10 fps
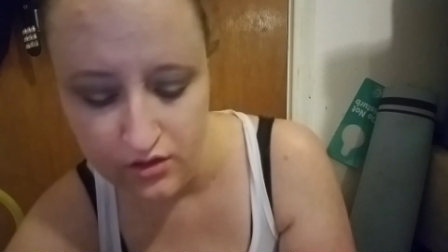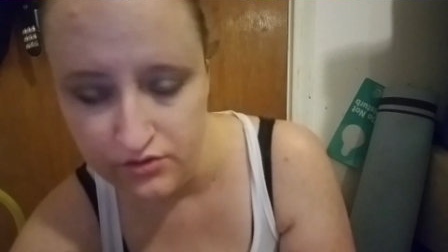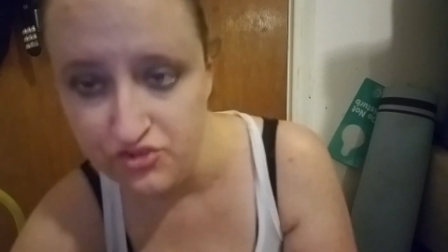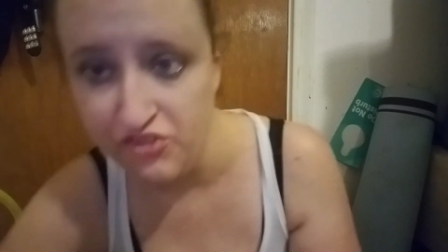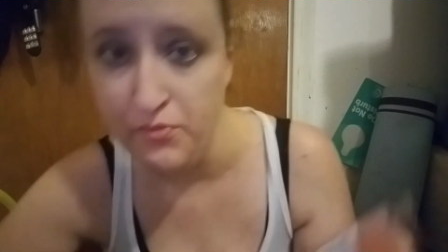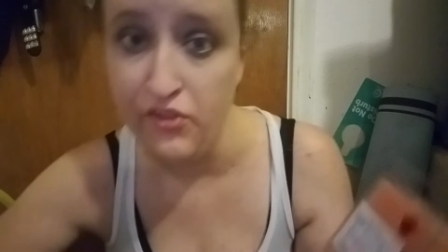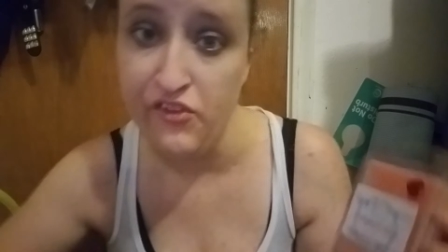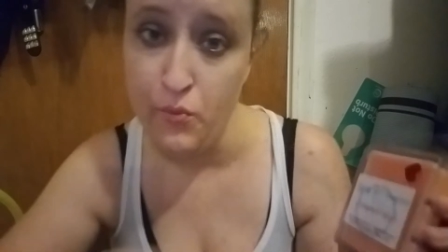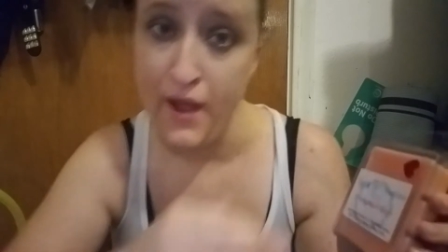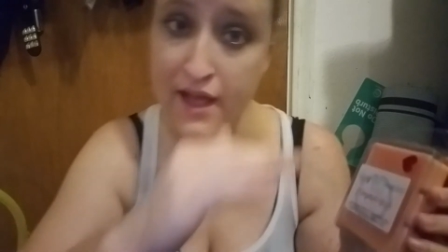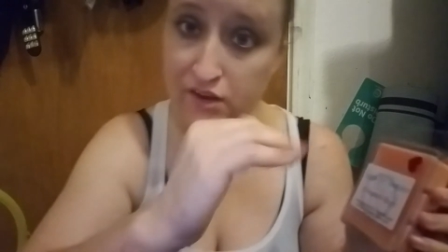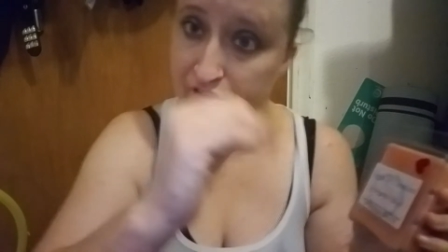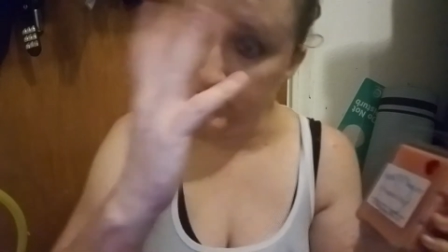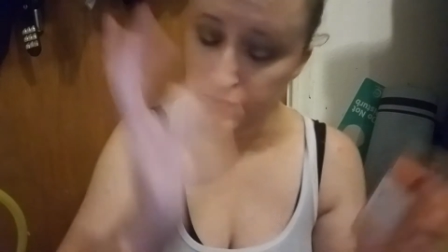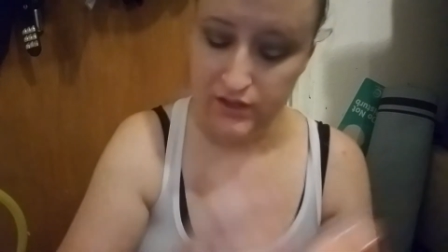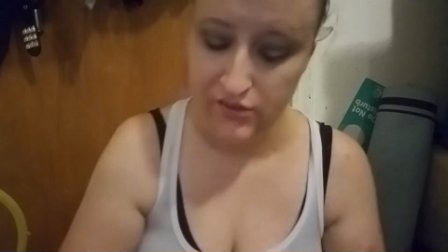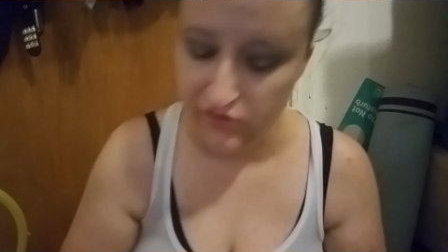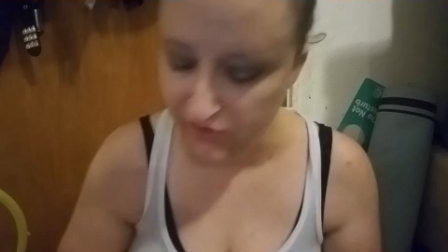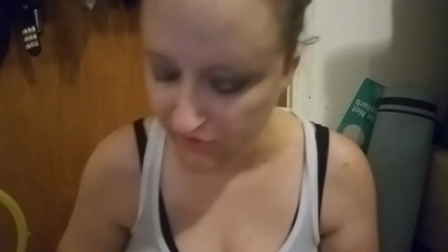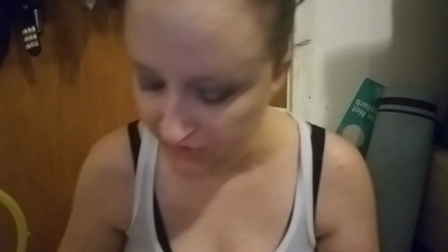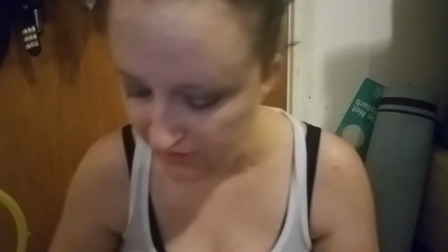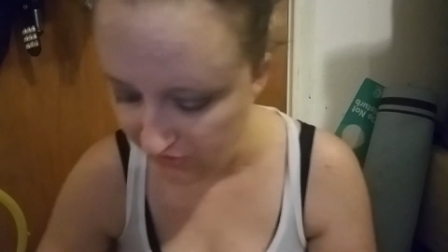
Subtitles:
just melts the wax and it releases this nice